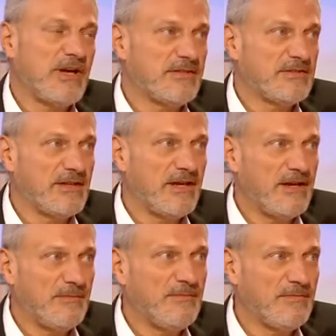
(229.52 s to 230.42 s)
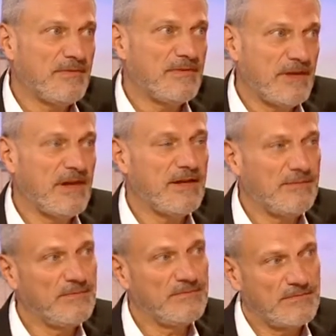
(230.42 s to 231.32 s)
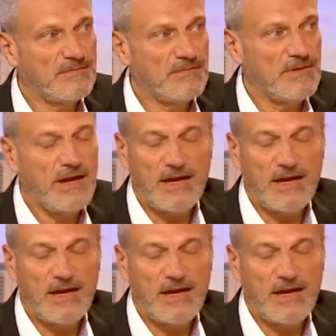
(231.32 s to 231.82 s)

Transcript: Things that are not sold, that could be sold,